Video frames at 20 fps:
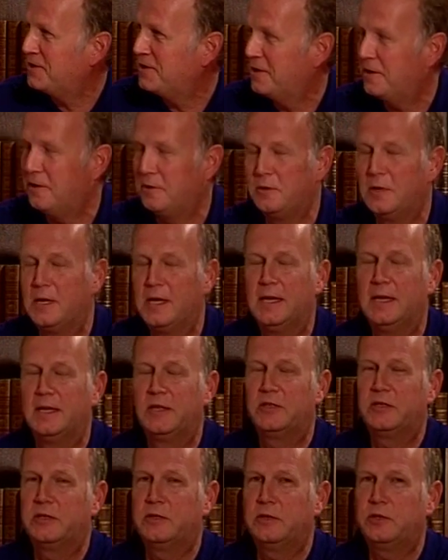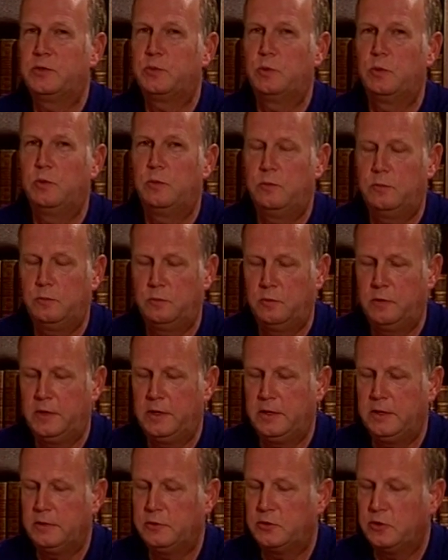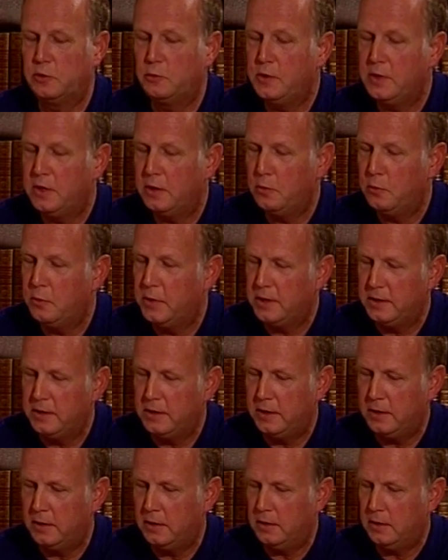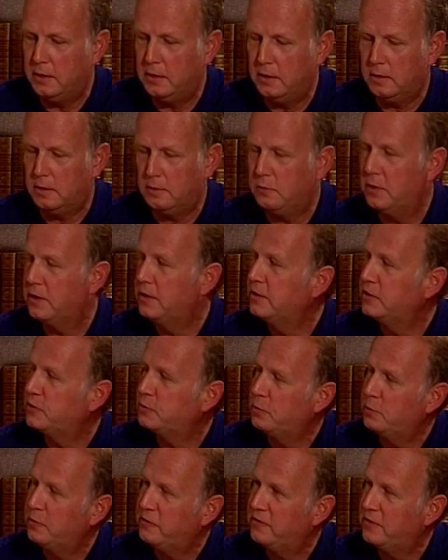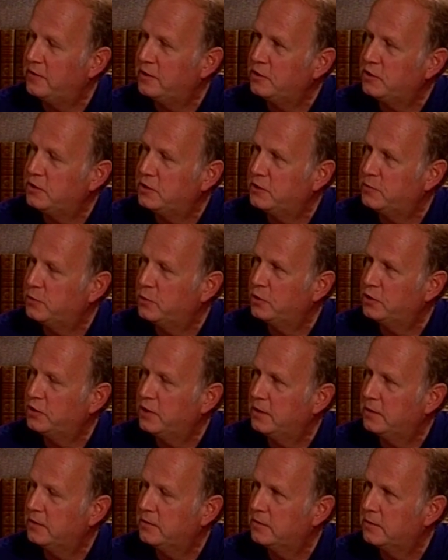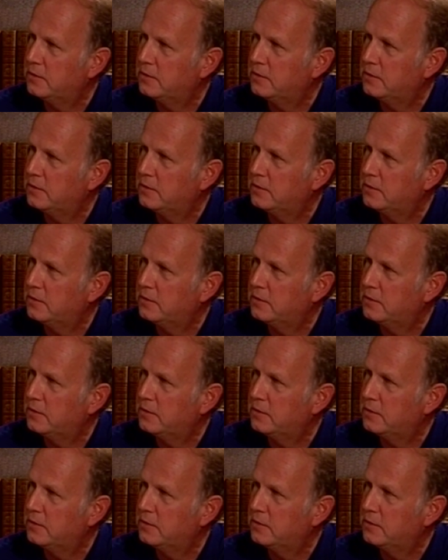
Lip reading: to go. So this will really. Do we know when this will be finished? This project?